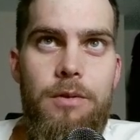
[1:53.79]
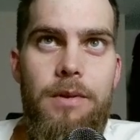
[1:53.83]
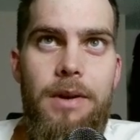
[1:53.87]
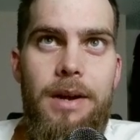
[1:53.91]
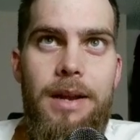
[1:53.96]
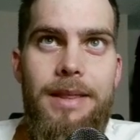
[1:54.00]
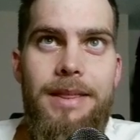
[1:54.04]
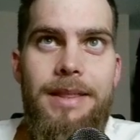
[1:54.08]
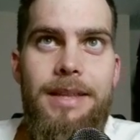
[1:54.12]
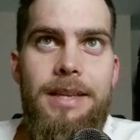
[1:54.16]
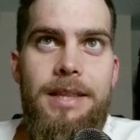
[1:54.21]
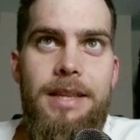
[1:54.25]
And I
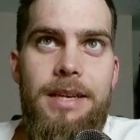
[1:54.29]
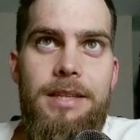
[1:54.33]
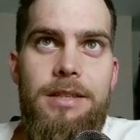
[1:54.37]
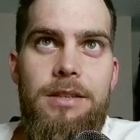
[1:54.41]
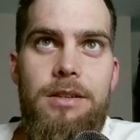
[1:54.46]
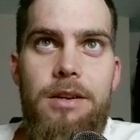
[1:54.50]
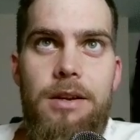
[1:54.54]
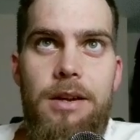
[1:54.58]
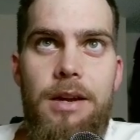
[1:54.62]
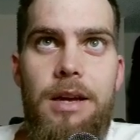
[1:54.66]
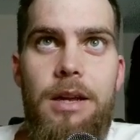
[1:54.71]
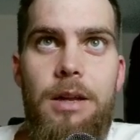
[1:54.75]
think that's
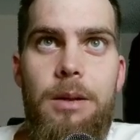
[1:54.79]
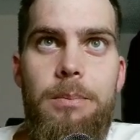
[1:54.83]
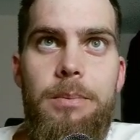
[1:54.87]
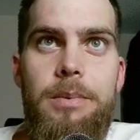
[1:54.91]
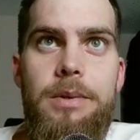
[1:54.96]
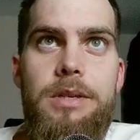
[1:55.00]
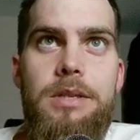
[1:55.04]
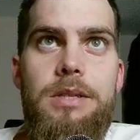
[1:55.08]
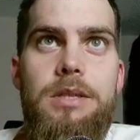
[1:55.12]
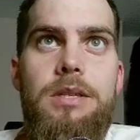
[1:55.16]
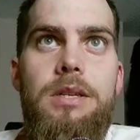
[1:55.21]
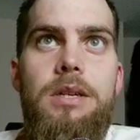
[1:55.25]
going to help
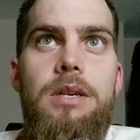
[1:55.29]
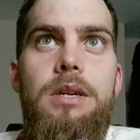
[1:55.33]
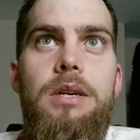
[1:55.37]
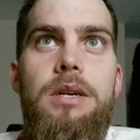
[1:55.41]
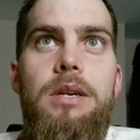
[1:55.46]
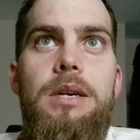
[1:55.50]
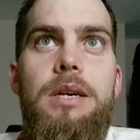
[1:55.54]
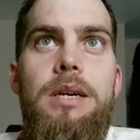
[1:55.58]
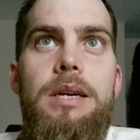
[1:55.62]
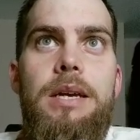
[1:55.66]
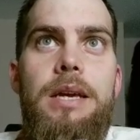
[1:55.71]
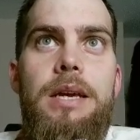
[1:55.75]
us
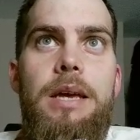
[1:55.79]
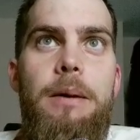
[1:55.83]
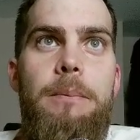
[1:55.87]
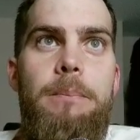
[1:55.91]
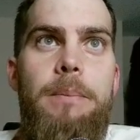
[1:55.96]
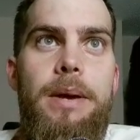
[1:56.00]
get